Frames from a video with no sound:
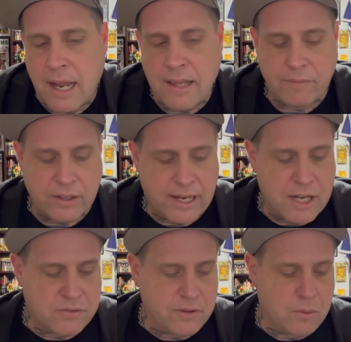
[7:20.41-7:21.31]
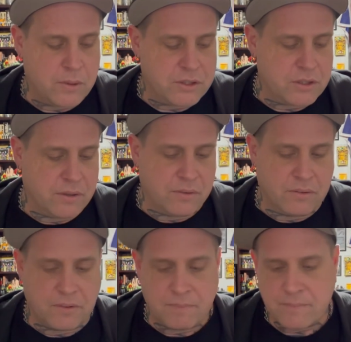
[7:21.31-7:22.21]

I live in Nashville, which is,